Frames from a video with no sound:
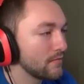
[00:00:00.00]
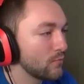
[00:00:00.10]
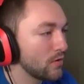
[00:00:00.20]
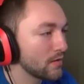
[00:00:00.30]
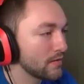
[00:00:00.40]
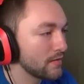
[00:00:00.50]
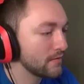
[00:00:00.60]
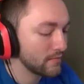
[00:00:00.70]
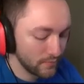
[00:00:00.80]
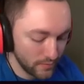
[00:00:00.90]
walk into
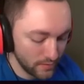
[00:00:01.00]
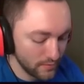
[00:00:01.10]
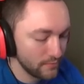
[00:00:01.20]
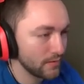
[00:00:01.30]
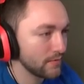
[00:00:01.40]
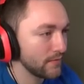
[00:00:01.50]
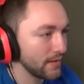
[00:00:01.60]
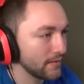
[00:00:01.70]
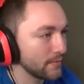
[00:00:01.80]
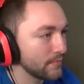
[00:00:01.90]
this door. We hit the
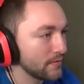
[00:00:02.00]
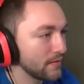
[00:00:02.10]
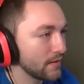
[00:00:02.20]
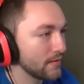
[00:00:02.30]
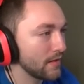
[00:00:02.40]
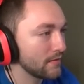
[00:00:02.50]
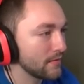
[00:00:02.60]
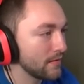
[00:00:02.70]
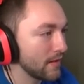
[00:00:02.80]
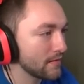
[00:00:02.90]
V-clip to get down to the
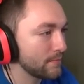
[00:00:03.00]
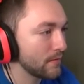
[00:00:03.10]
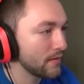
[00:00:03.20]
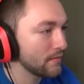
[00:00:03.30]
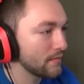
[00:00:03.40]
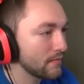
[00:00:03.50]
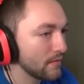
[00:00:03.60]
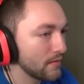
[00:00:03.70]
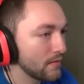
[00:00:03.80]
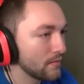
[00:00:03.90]
next place,
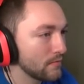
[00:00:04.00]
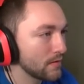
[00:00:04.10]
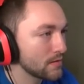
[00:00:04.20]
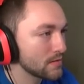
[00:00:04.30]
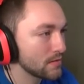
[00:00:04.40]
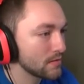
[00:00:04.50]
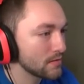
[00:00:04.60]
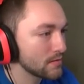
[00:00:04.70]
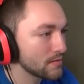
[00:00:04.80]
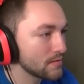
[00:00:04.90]
which
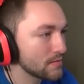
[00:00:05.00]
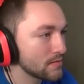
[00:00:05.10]
is... Do